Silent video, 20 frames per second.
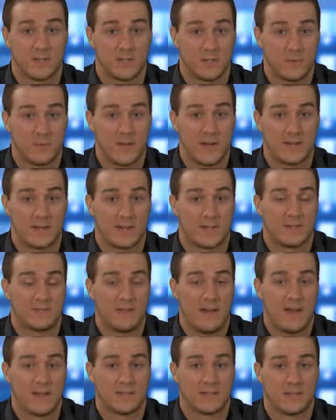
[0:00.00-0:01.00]
streak since
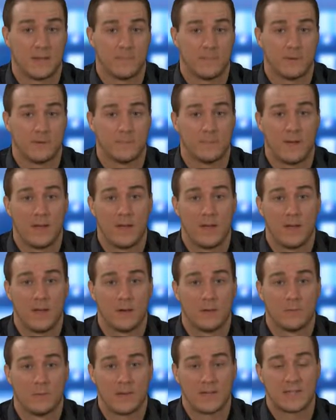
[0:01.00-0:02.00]
last summer.
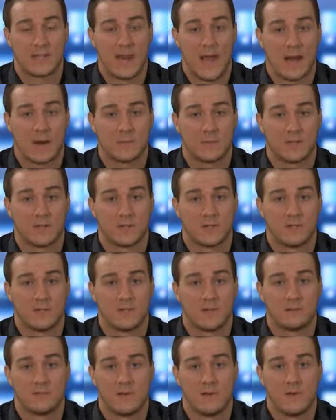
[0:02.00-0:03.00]
Recent
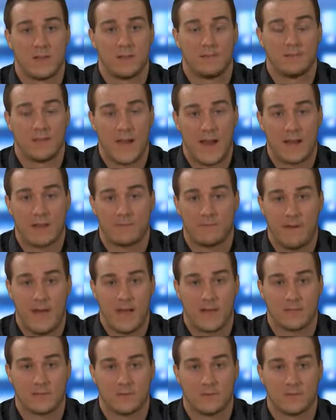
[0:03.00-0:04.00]
acquisitions include Atlantic
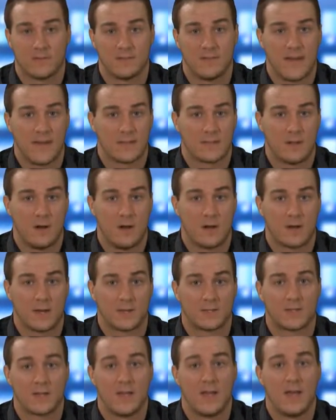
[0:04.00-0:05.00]
Fasteners last
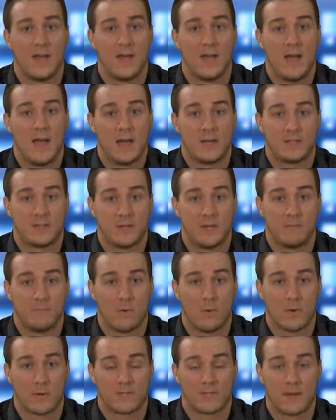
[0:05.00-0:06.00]
August, SG
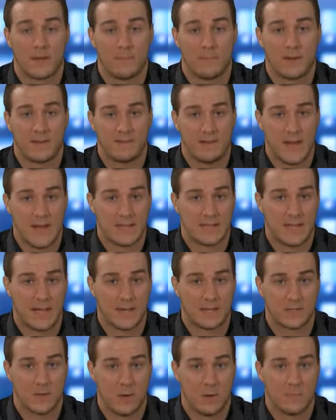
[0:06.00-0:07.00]
Morris Company last
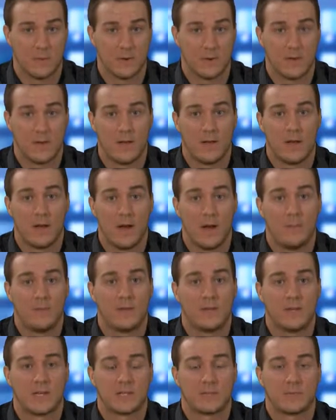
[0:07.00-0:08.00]
October, Hub
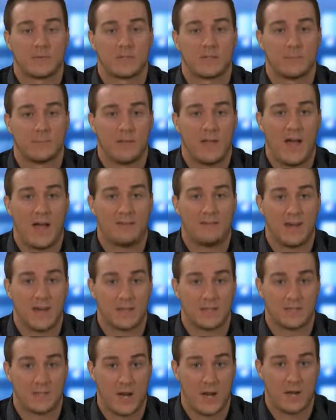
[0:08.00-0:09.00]
Industrial Supply
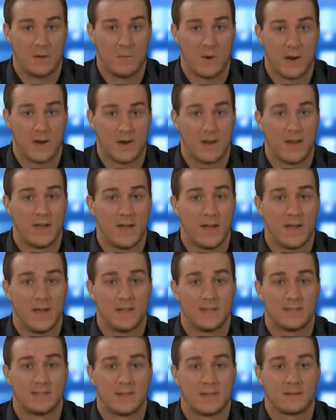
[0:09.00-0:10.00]
last January,
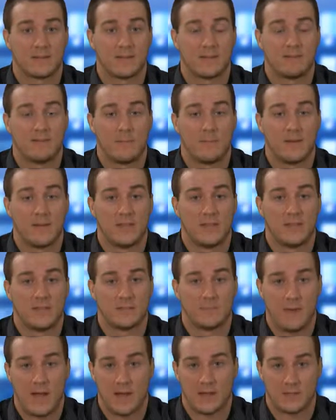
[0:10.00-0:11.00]
and Seals Unlimited
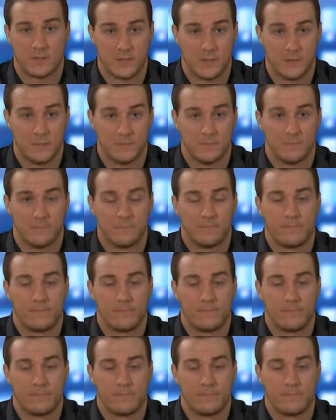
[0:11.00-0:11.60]
this past June.